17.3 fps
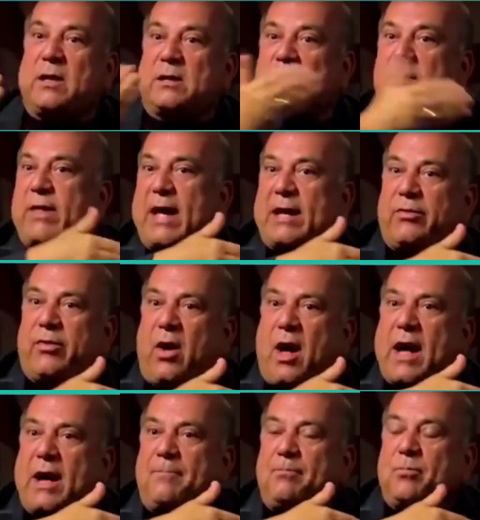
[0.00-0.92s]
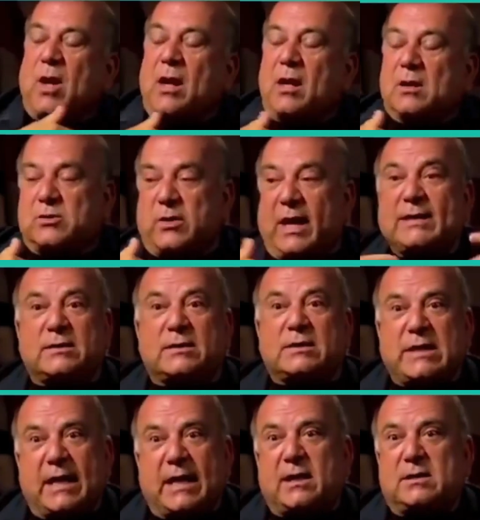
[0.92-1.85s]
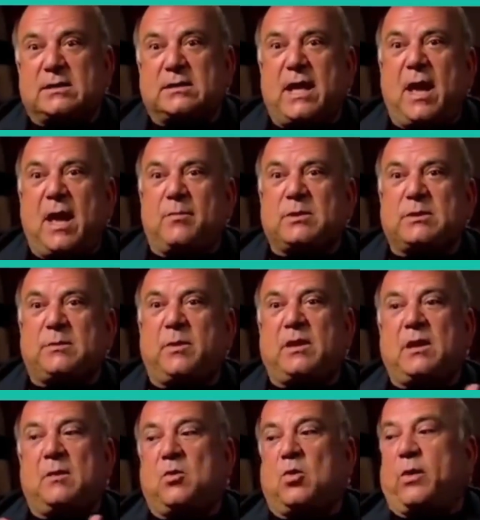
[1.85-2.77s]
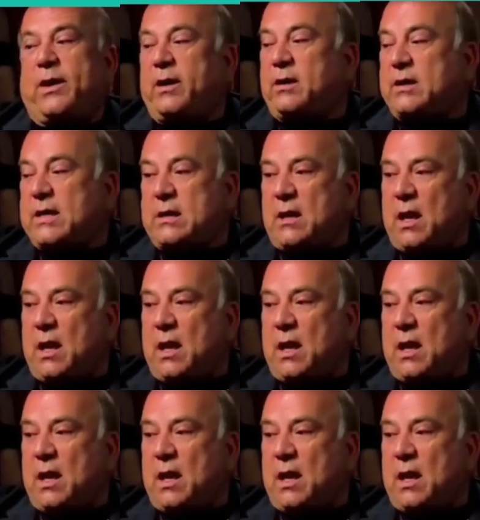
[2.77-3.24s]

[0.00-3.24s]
because of that thought. So that's the second step, is to become aware